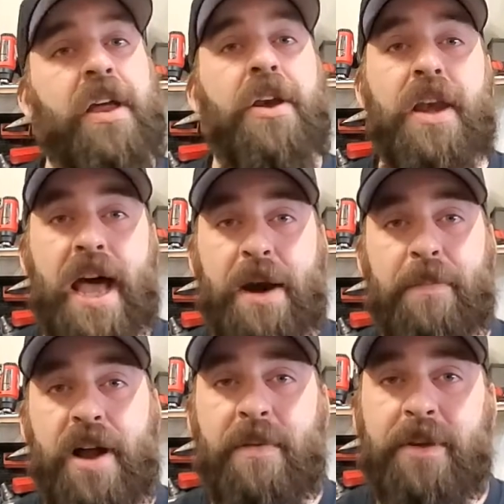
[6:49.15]
Not a
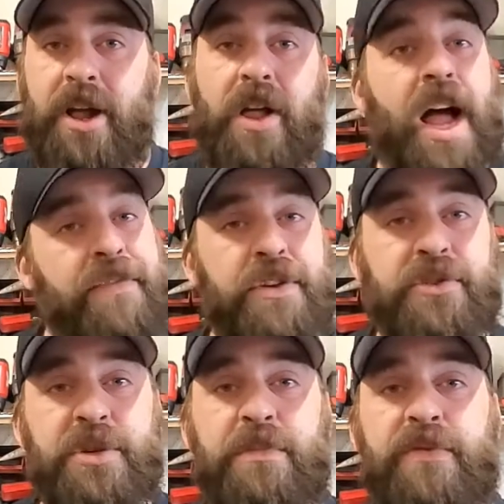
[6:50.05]
problem at all. I've used
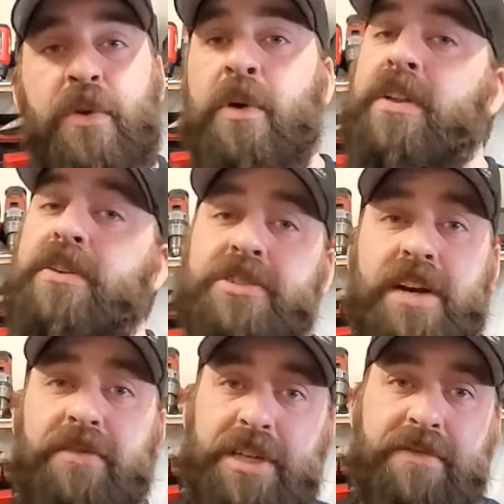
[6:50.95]
them before. There's
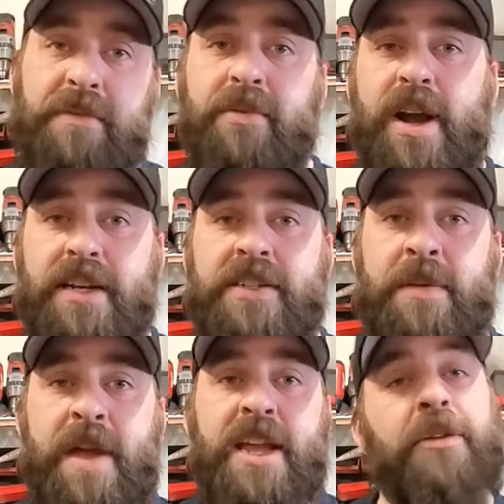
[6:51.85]
several different brands that
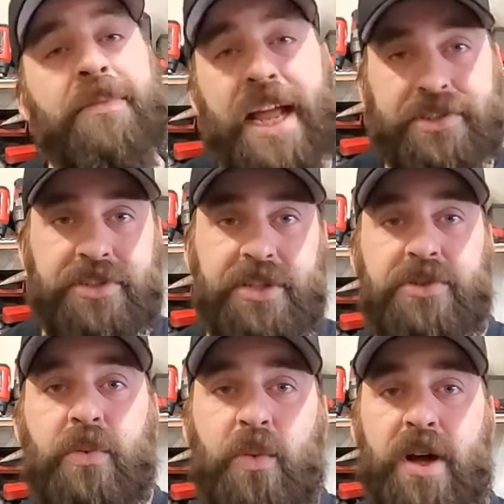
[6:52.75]
make them. That's
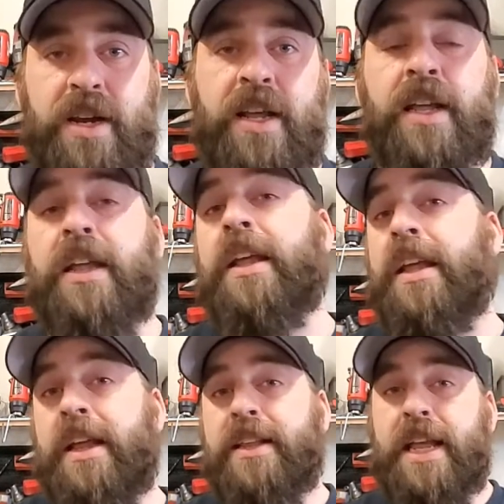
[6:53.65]
just one.
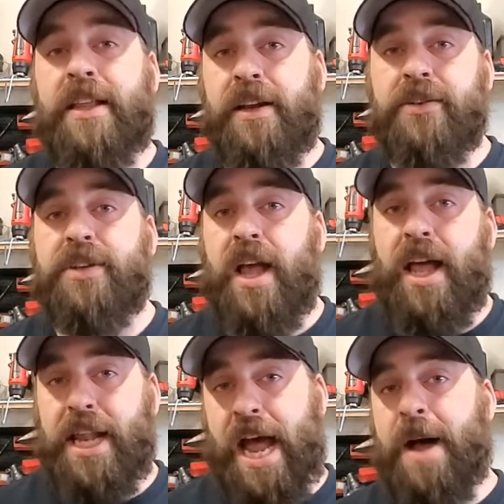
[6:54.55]
Then there's
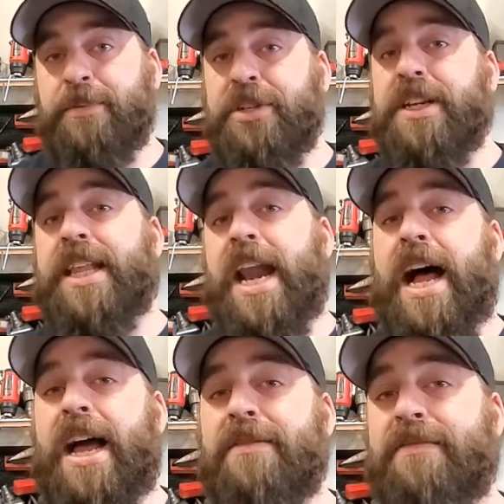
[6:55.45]
the option that
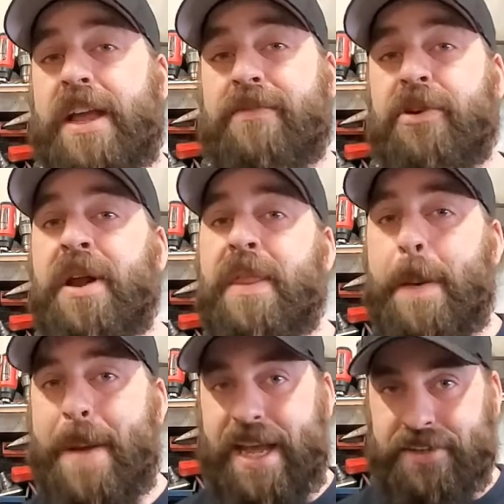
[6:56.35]
I favor the
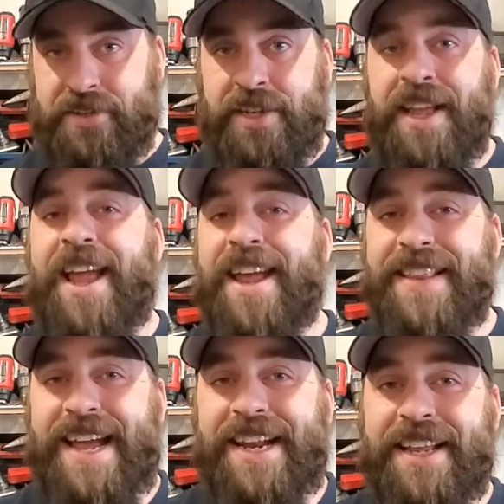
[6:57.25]
best, and
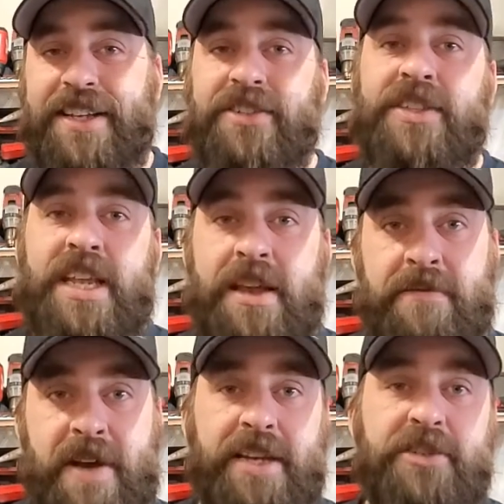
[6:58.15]
that is the
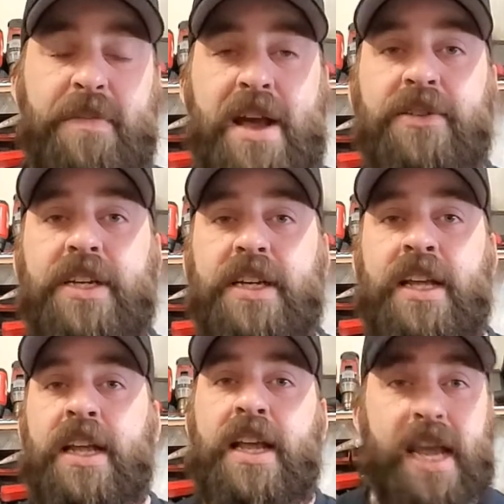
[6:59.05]
vice-mounted
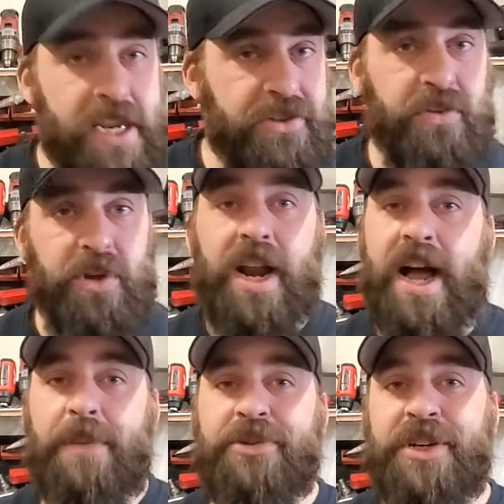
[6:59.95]
Eastwood
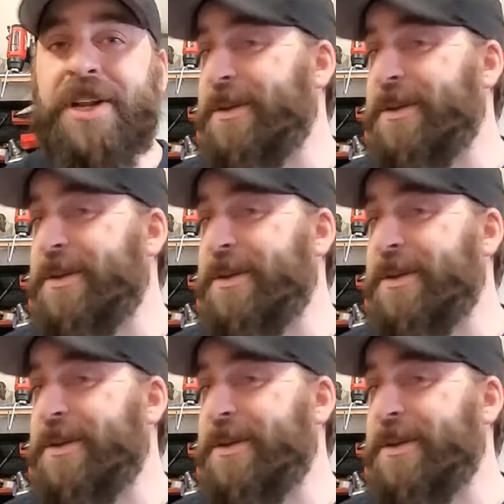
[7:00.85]
option.